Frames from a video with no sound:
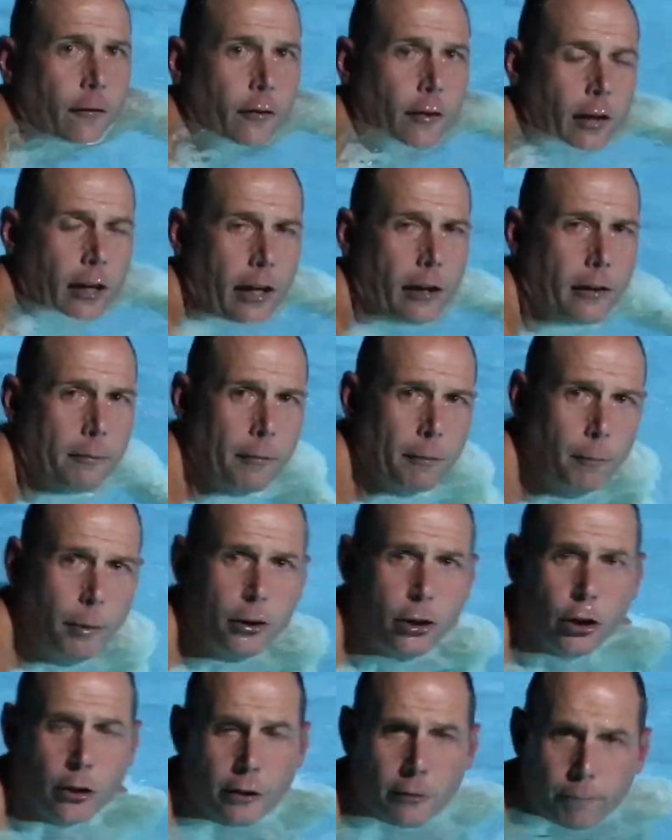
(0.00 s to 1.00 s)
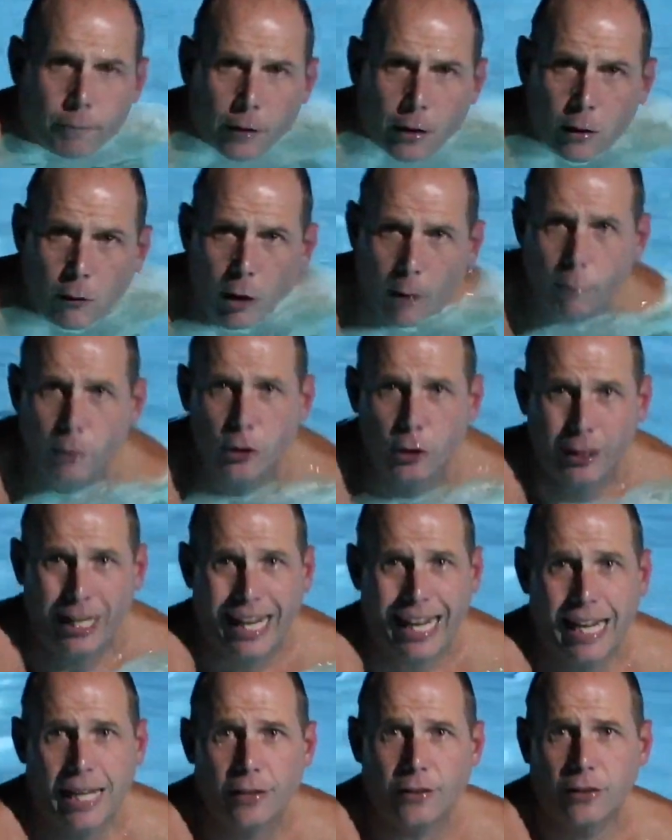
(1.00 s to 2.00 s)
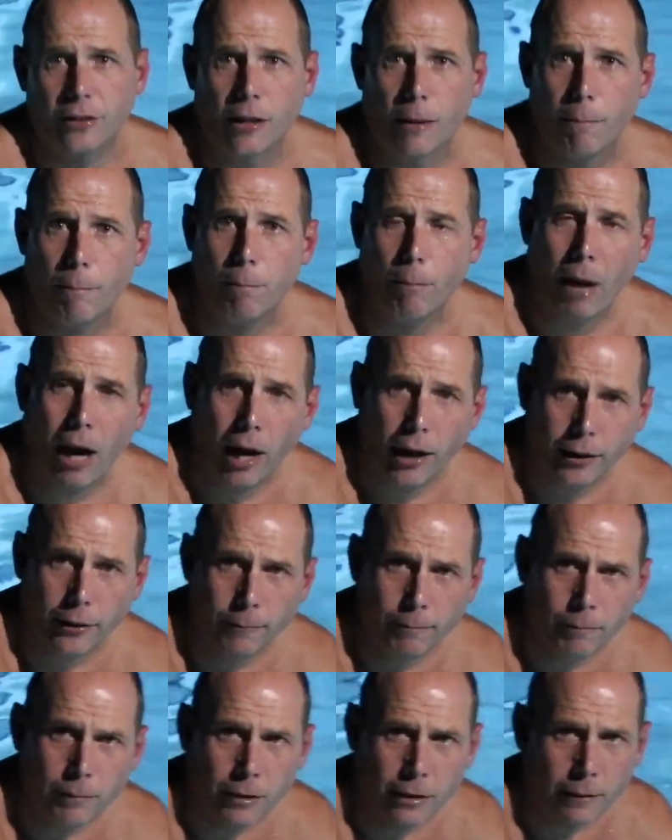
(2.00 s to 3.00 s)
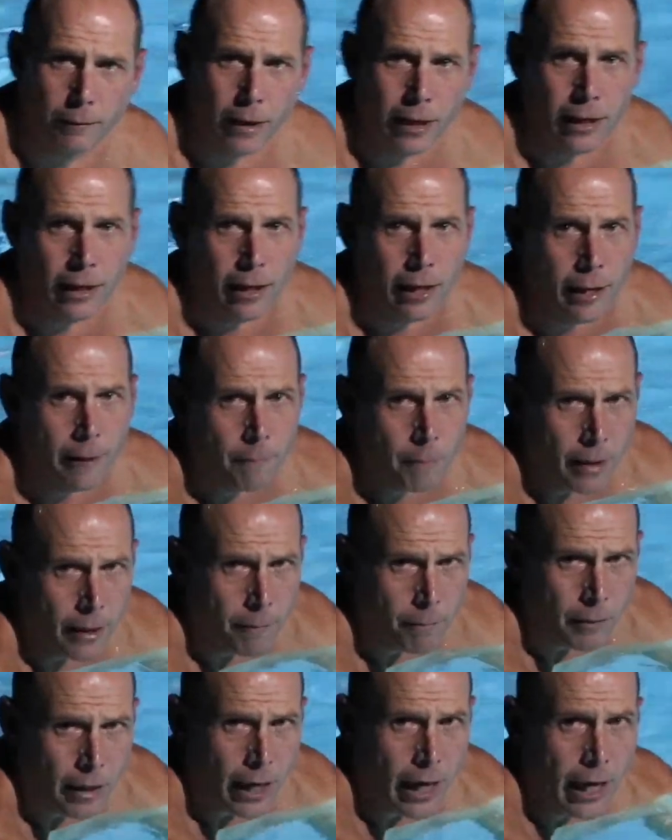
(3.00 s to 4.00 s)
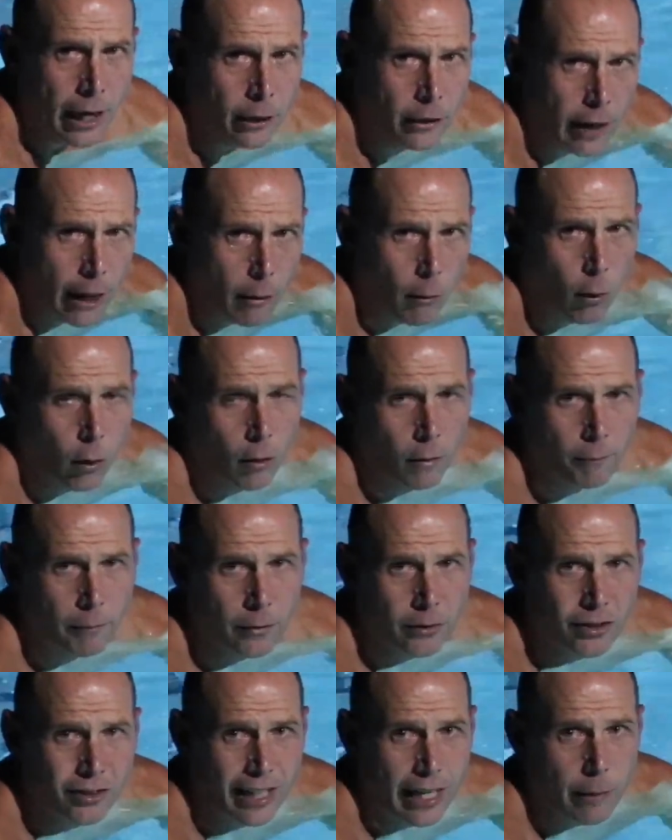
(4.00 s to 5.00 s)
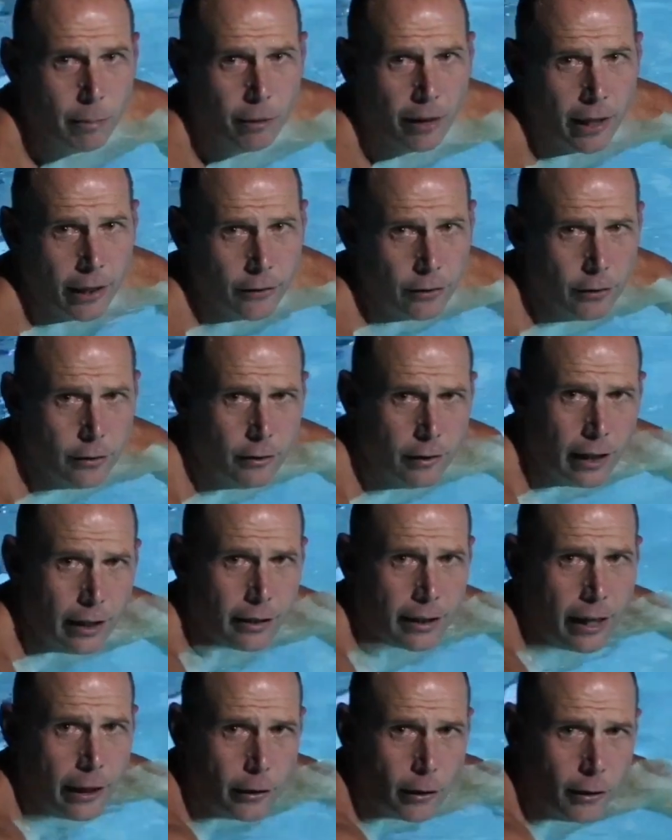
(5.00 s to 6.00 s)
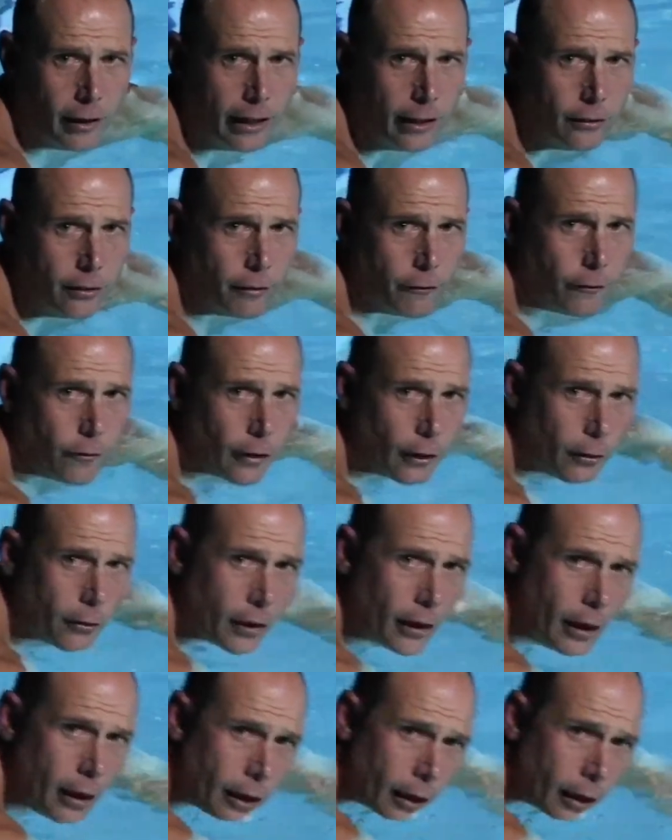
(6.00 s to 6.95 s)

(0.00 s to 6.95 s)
if, and you want to put your hands on the bottom, and that will stabilize you and allow your legs to float.